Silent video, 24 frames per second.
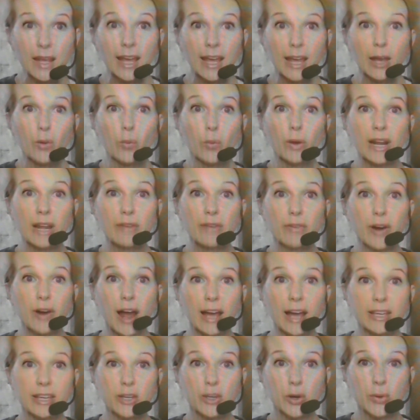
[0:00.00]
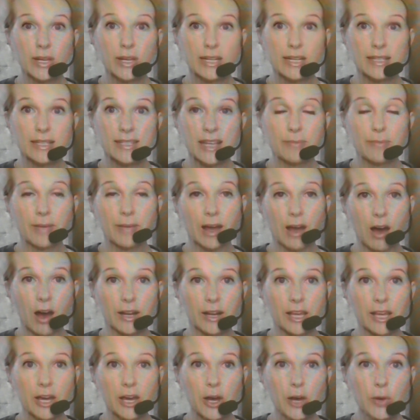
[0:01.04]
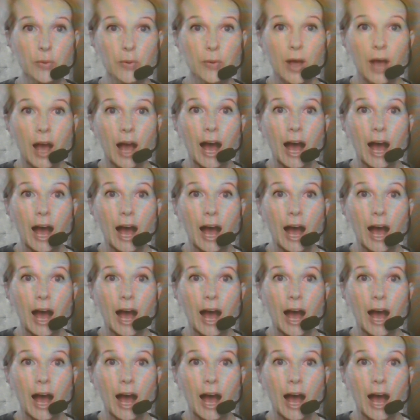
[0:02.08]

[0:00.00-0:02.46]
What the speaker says: whenever I go in and set my audio,